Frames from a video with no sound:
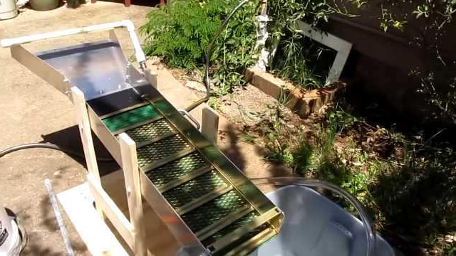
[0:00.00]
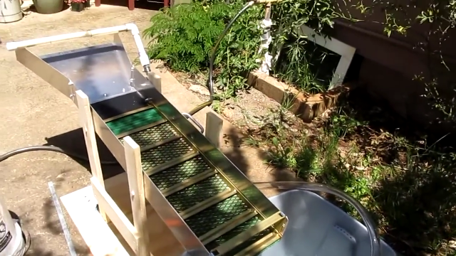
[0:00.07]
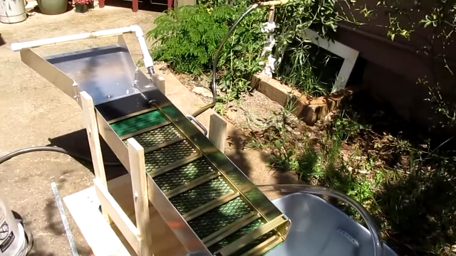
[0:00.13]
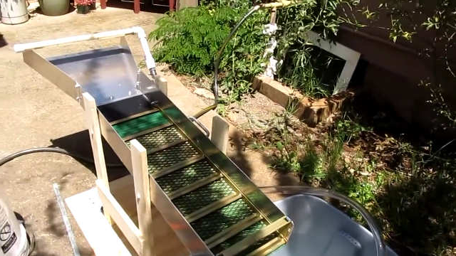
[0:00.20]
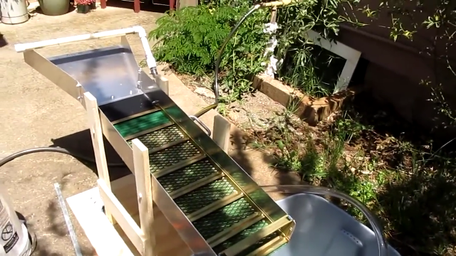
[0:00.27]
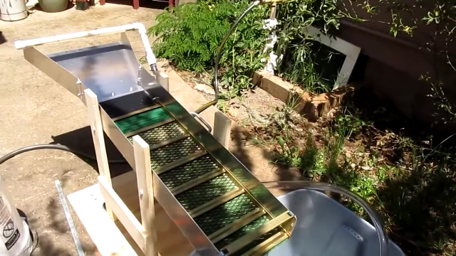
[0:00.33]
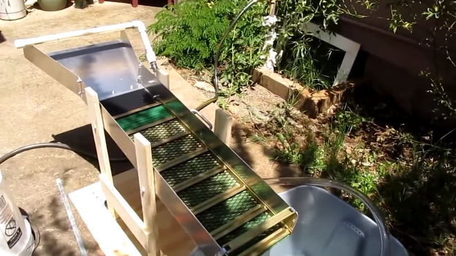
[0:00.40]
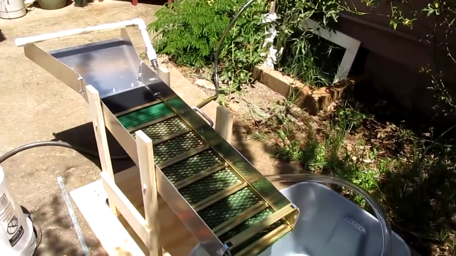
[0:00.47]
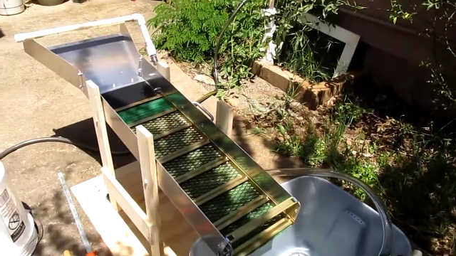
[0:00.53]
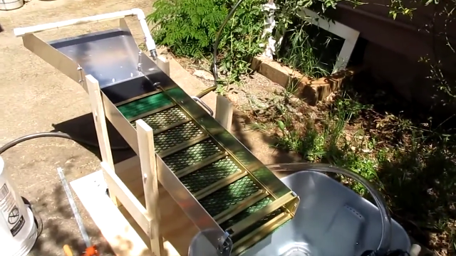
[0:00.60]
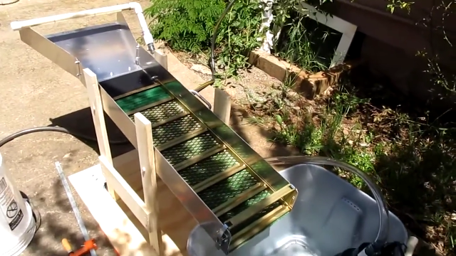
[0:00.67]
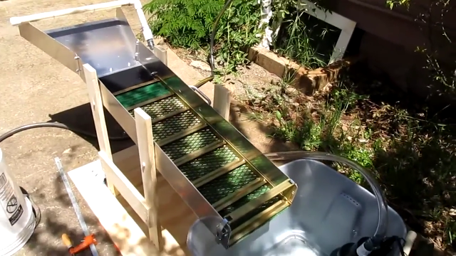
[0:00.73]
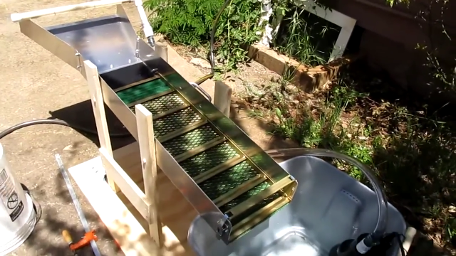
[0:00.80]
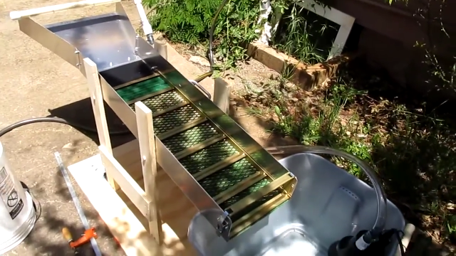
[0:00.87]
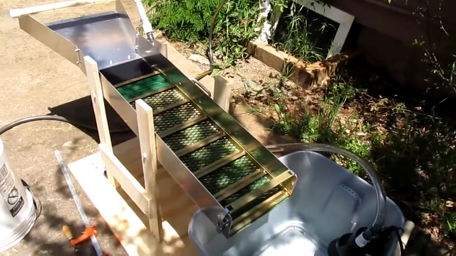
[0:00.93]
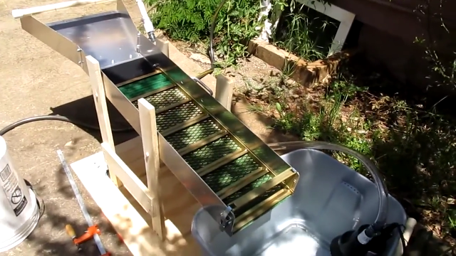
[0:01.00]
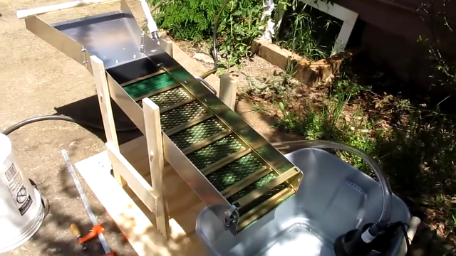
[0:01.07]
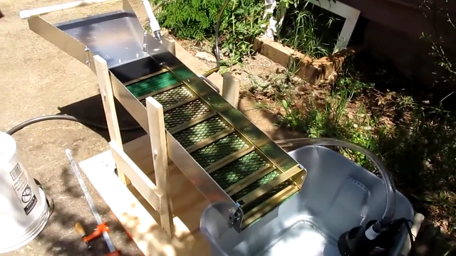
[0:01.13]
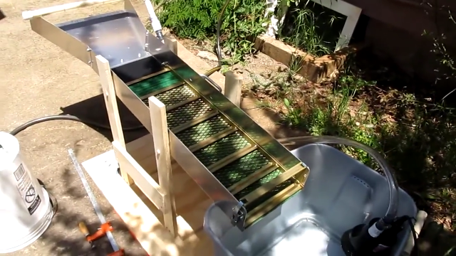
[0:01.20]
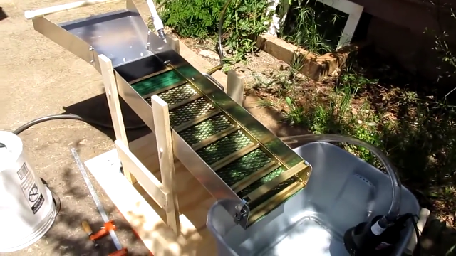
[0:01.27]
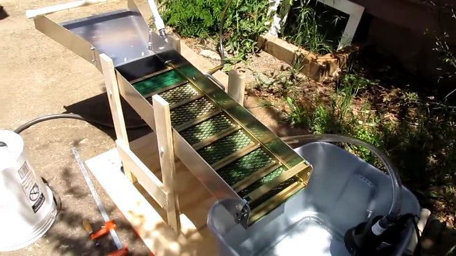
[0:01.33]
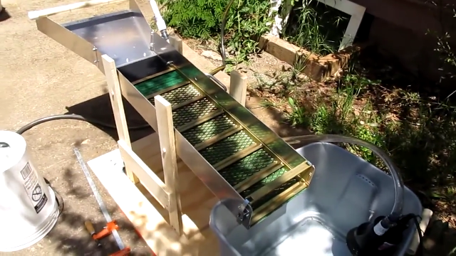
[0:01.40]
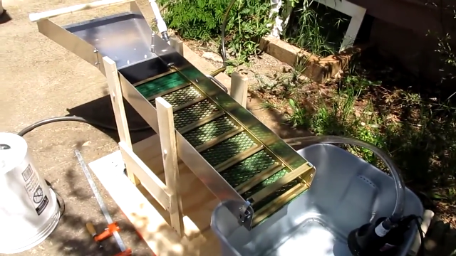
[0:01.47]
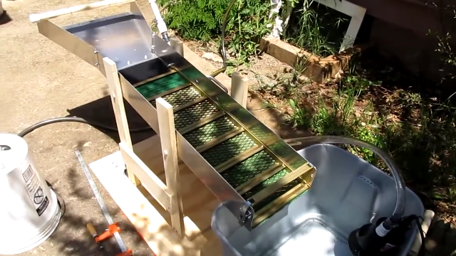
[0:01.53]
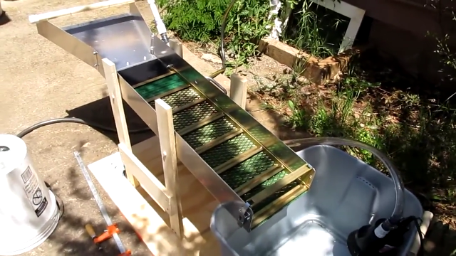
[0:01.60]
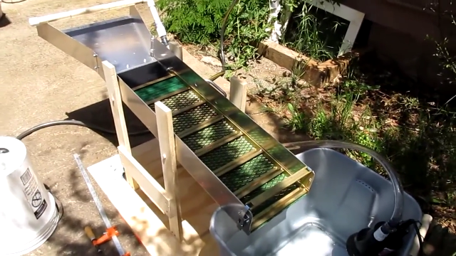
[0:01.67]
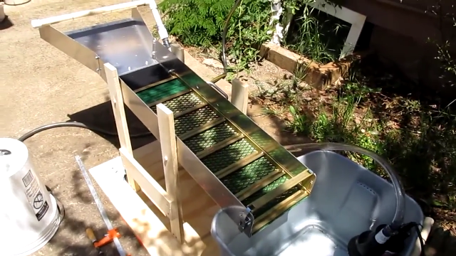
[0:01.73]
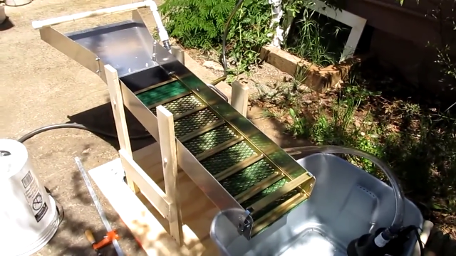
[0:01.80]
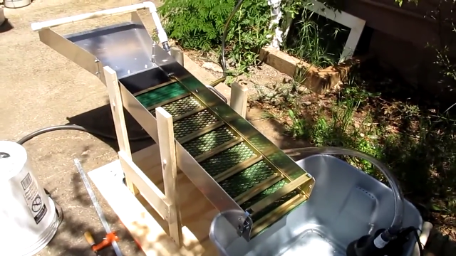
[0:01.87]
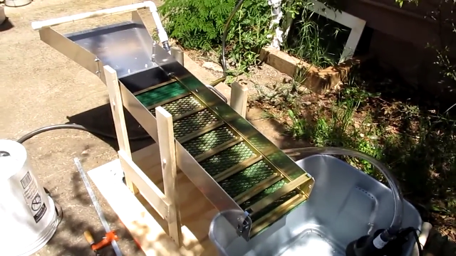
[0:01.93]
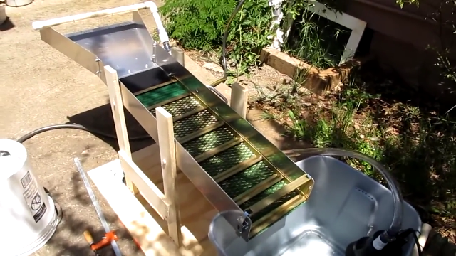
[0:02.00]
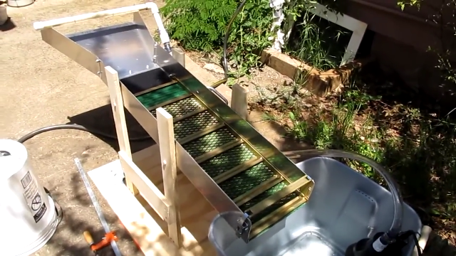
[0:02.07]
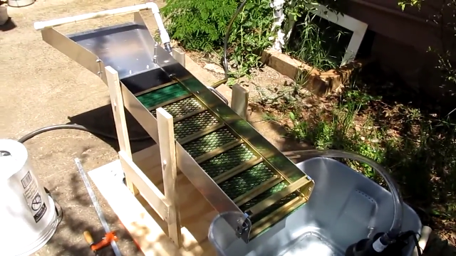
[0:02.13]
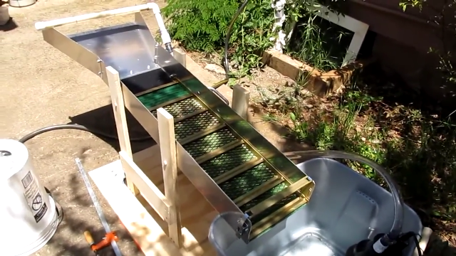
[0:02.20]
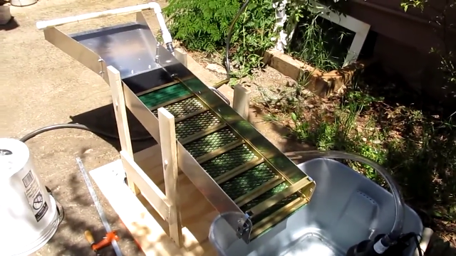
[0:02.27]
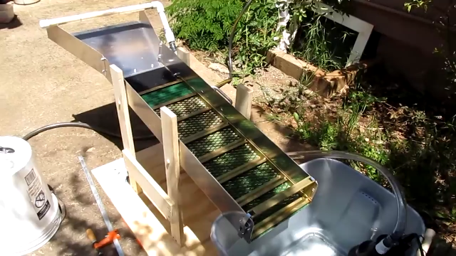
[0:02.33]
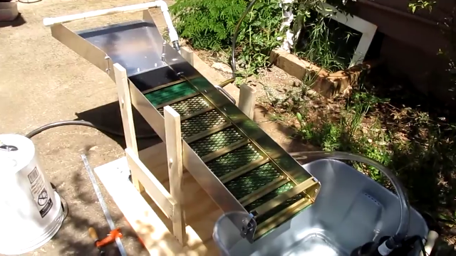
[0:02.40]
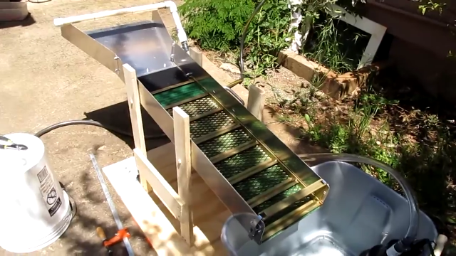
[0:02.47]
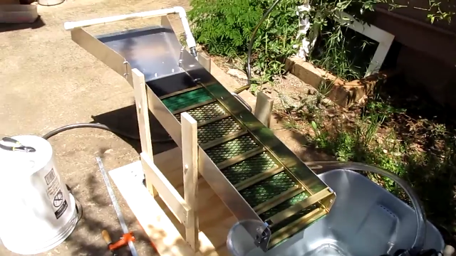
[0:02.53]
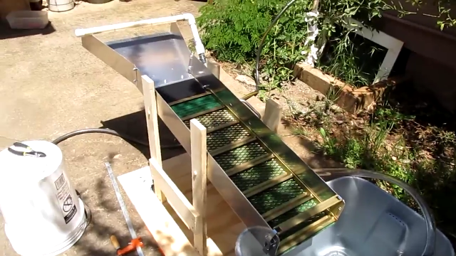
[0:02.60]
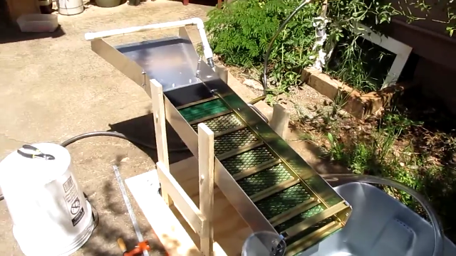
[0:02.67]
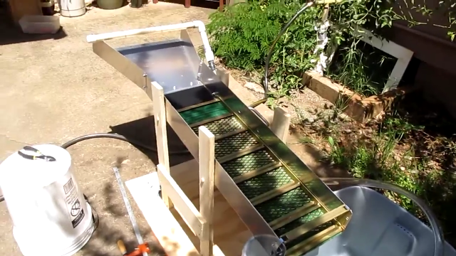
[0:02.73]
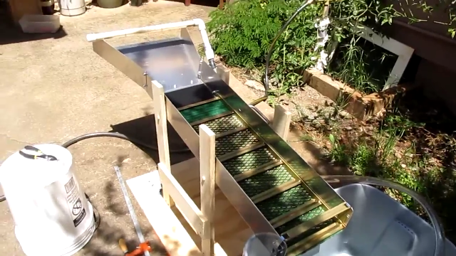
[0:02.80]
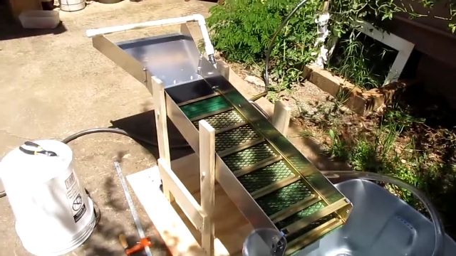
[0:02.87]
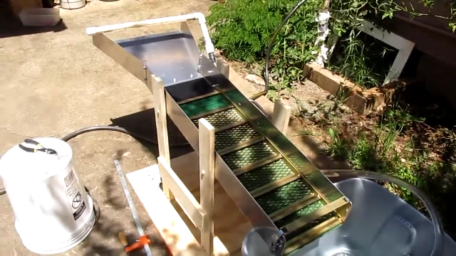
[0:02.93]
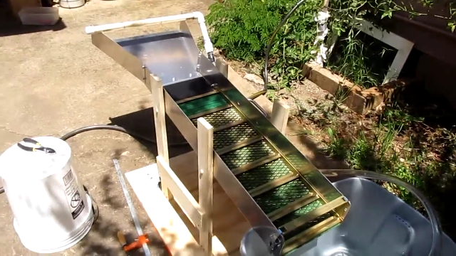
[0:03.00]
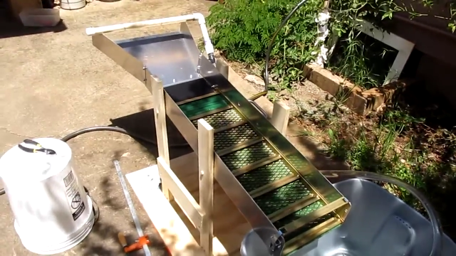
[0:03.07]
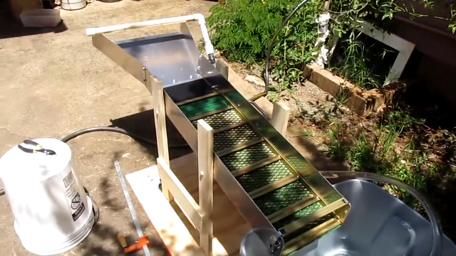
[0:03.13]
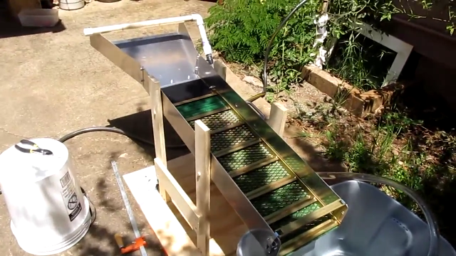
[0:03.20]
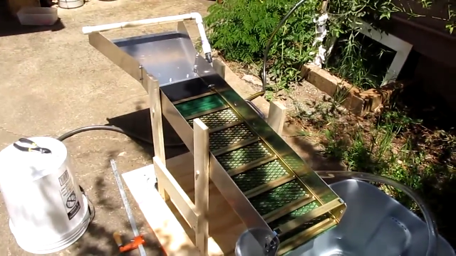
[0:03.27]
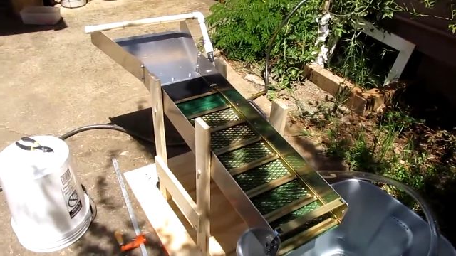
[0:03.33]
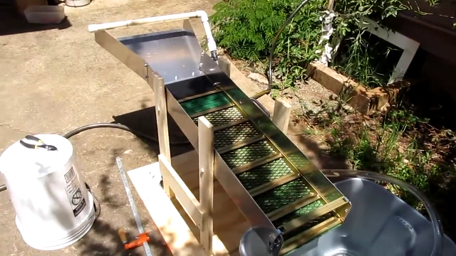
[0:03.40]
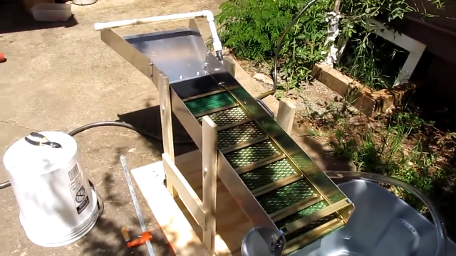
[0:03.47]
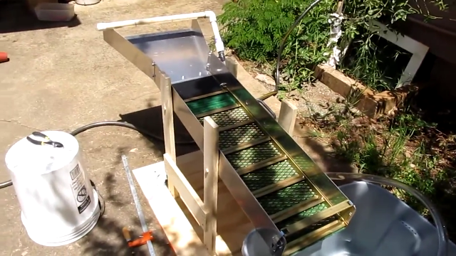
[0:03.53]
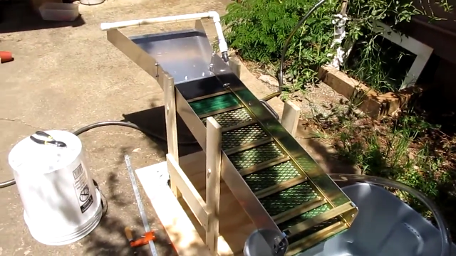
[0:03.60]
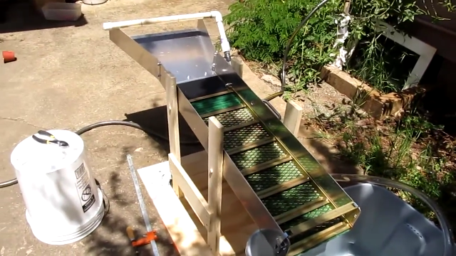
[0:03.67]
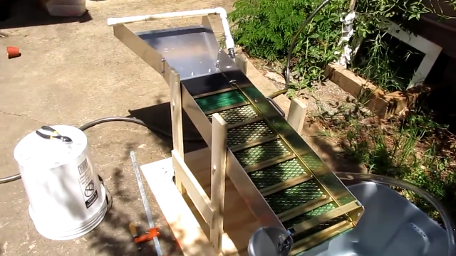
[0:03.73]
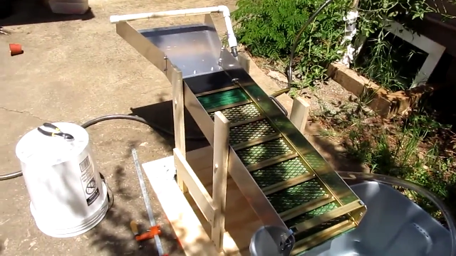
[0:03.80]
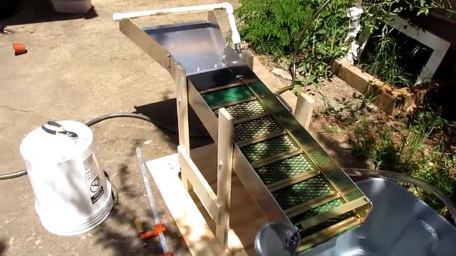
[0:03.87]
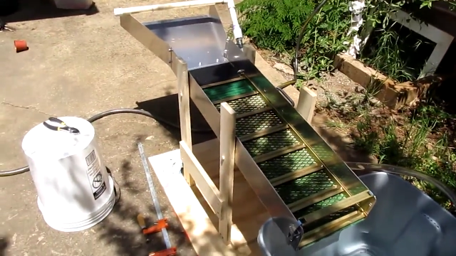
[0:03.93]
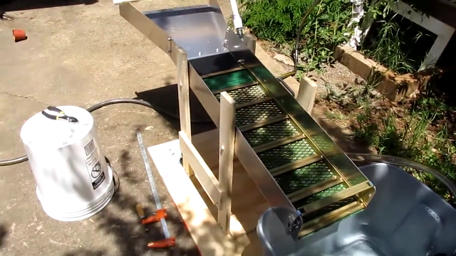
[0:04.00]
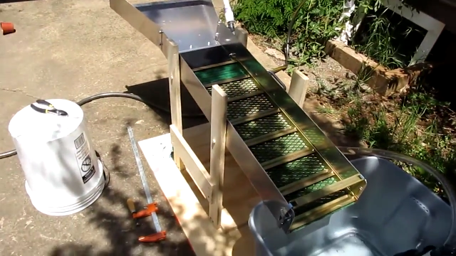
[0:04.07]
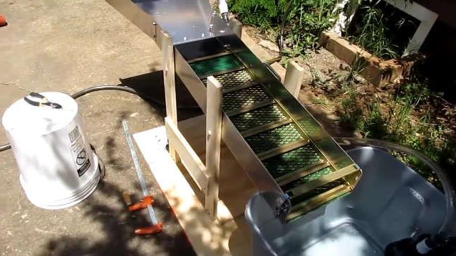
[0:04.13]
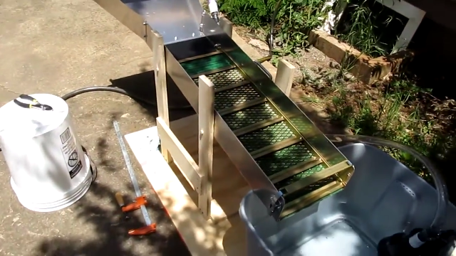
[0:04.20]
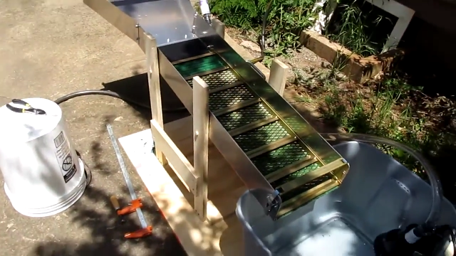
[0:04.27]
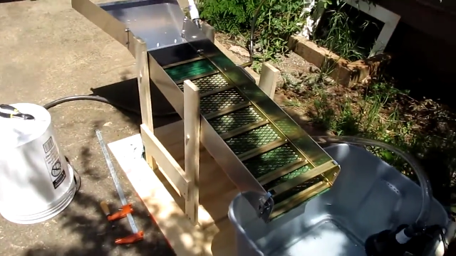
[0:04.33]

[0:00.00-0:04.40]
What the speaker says: No face is visible, so there are no lips to read.